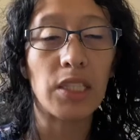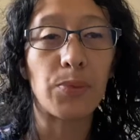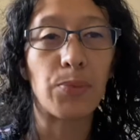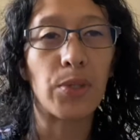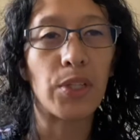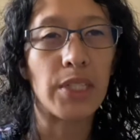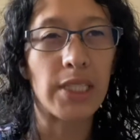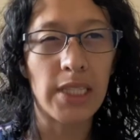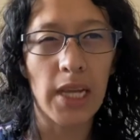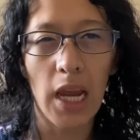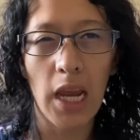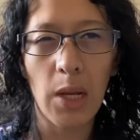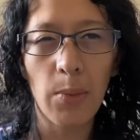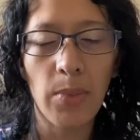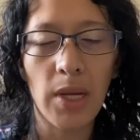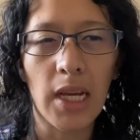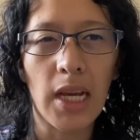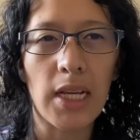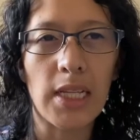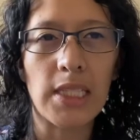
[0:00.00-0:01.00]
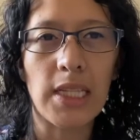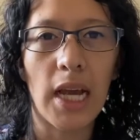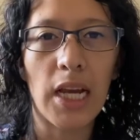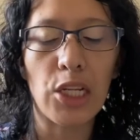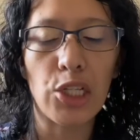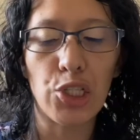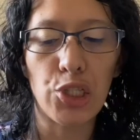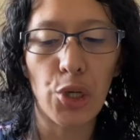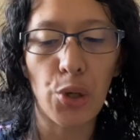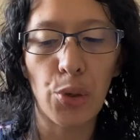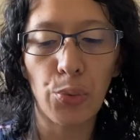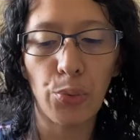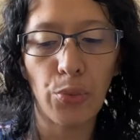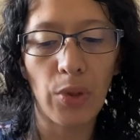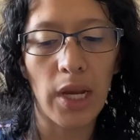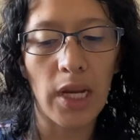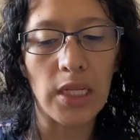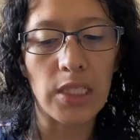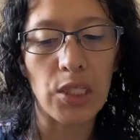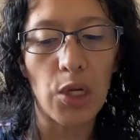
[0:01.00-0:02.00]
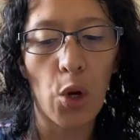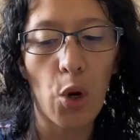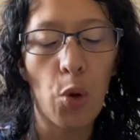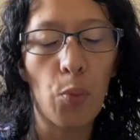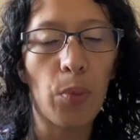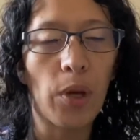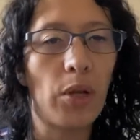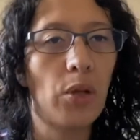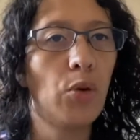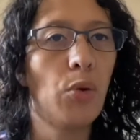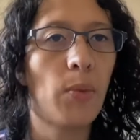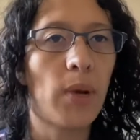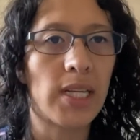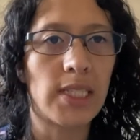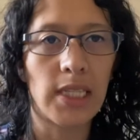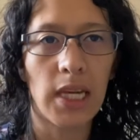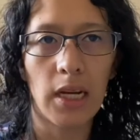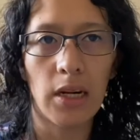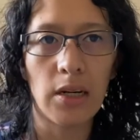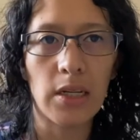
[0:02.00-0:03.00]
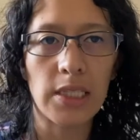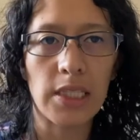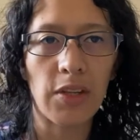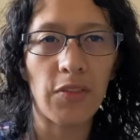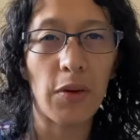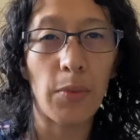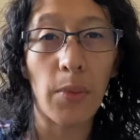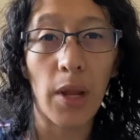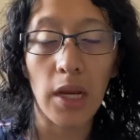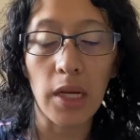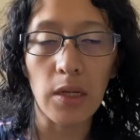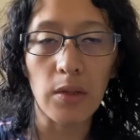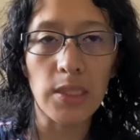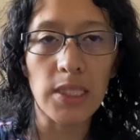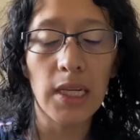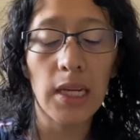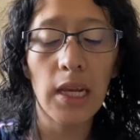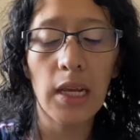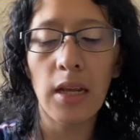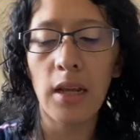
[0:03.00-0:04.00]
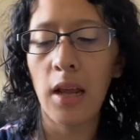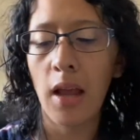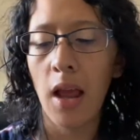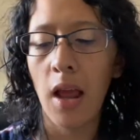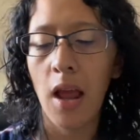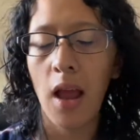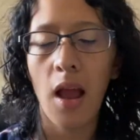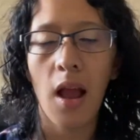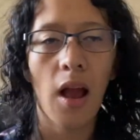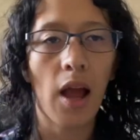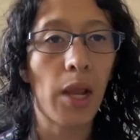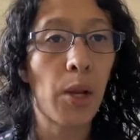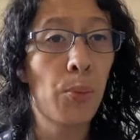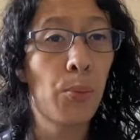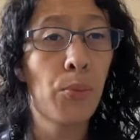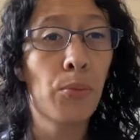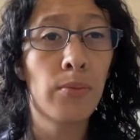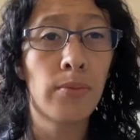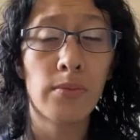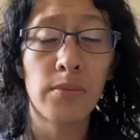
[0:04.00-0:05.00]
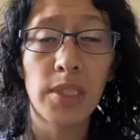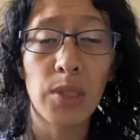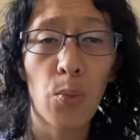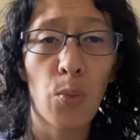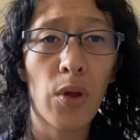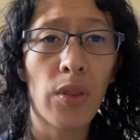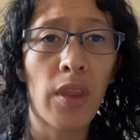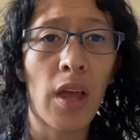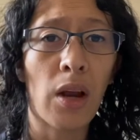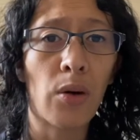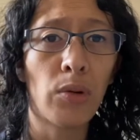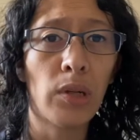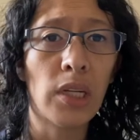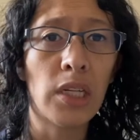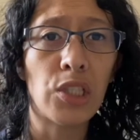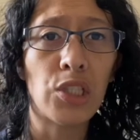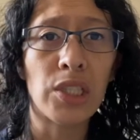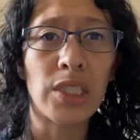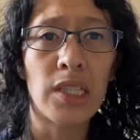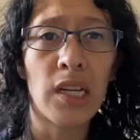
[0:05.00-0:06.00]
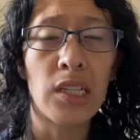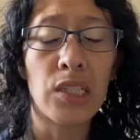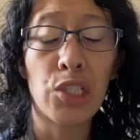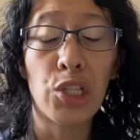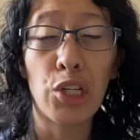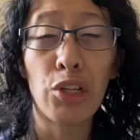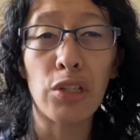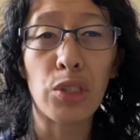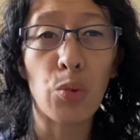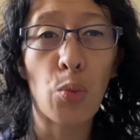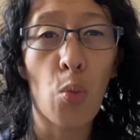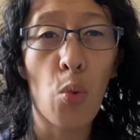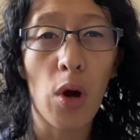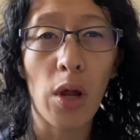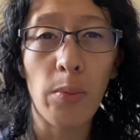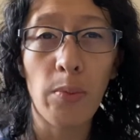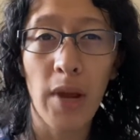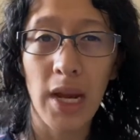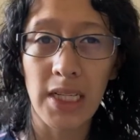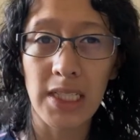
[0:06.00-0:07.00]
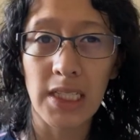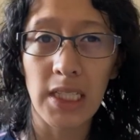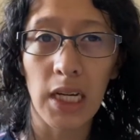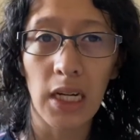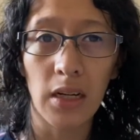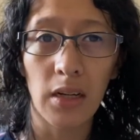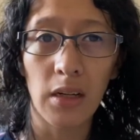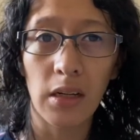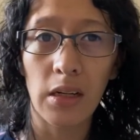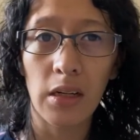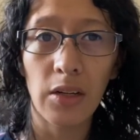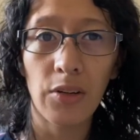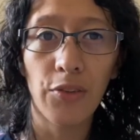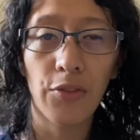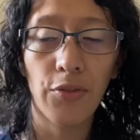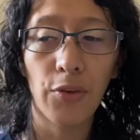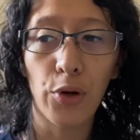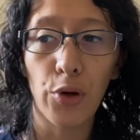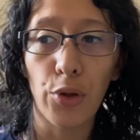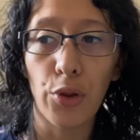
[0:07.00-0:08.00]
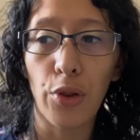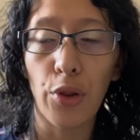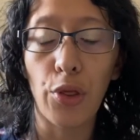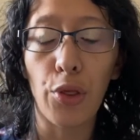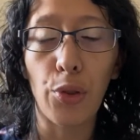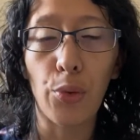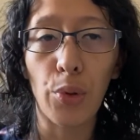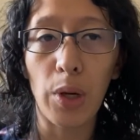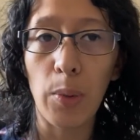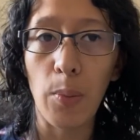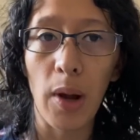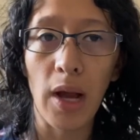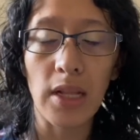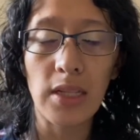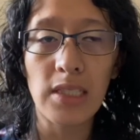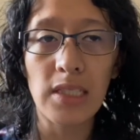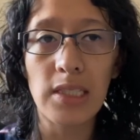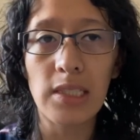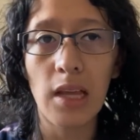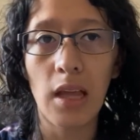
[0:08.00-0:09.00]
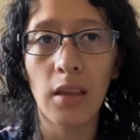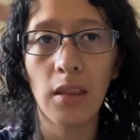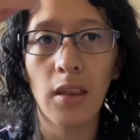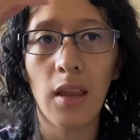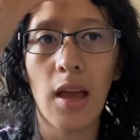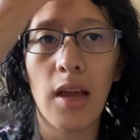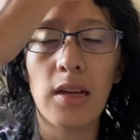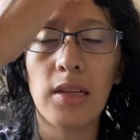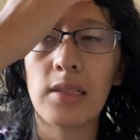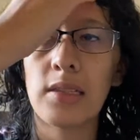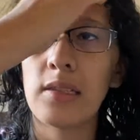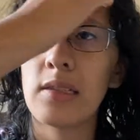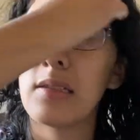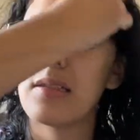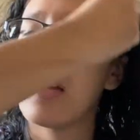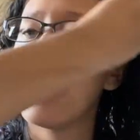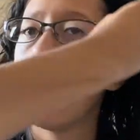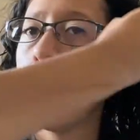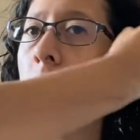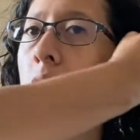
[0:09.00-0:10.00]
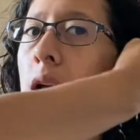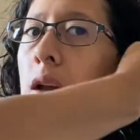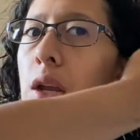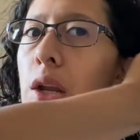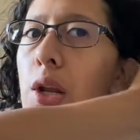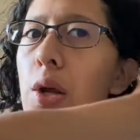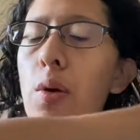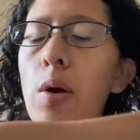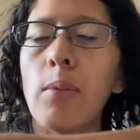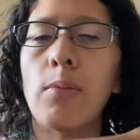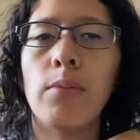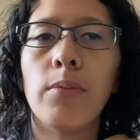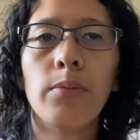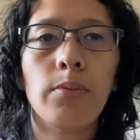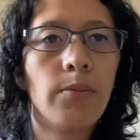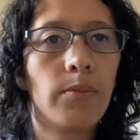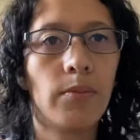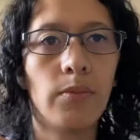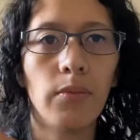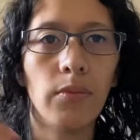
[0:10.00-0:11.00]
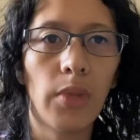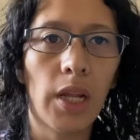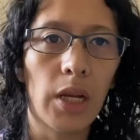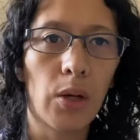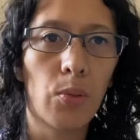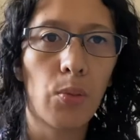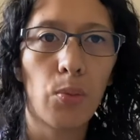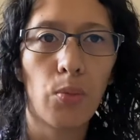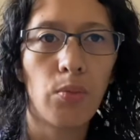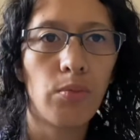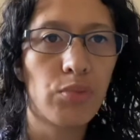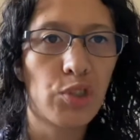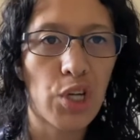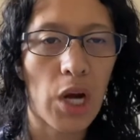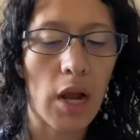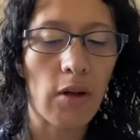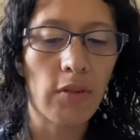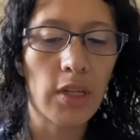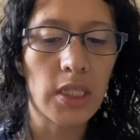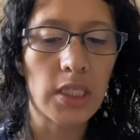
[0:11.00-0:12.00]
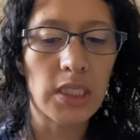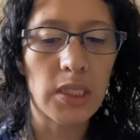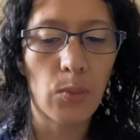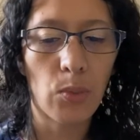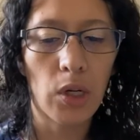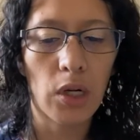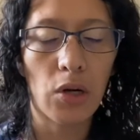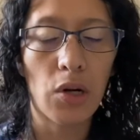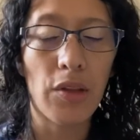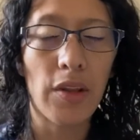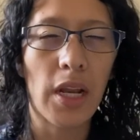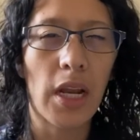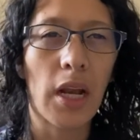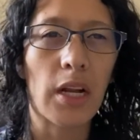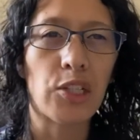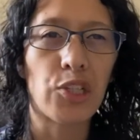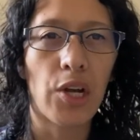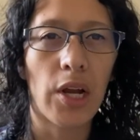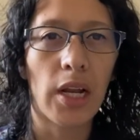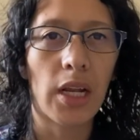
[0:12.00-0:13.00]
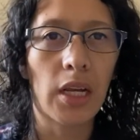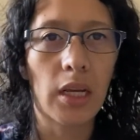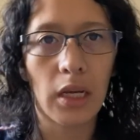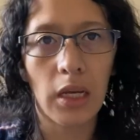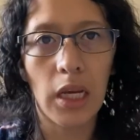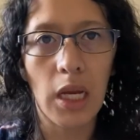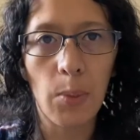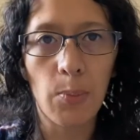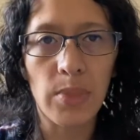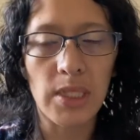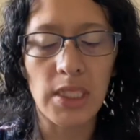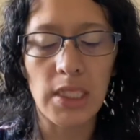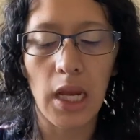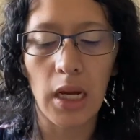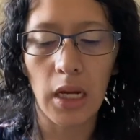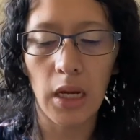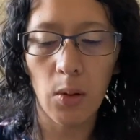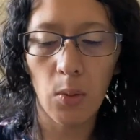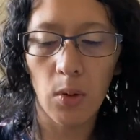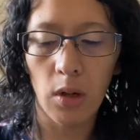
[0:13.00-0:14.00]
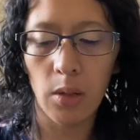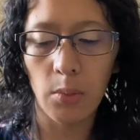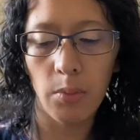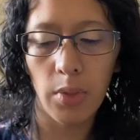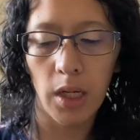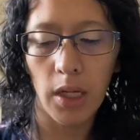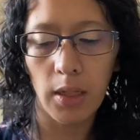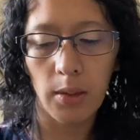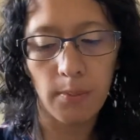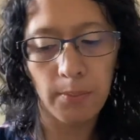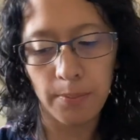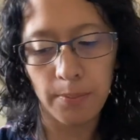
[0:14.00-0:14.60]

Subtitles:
per se because I don't like to open new mascaras if I'm not using it. I am someone that really just likes to use one mascara for the 3 months unless, you know, I'm like traveling somewhere and then I try to keep a second one, but